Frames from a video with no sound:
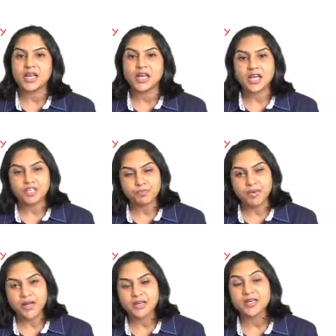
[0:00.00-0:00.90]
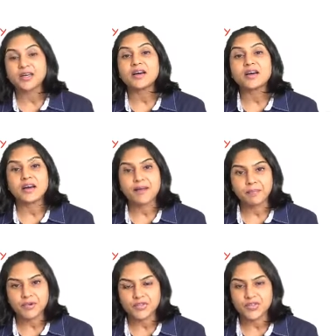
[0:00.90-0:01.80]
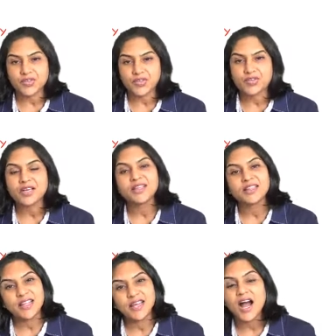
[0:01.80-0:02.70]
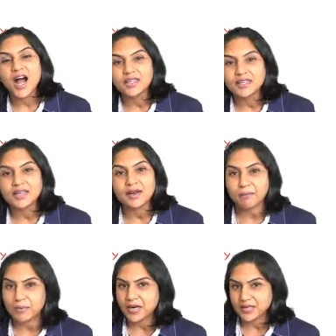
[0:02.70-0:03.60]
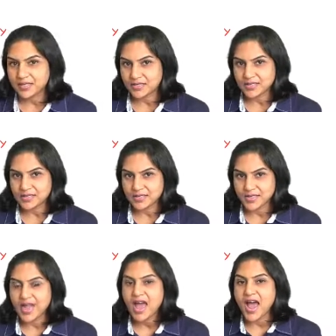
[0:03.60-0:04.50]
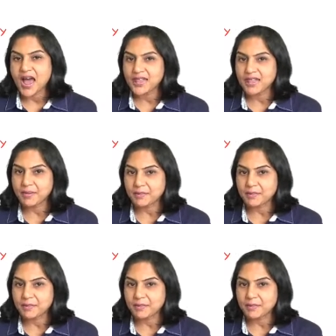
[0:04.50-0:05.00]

each partner represents the other partners. And the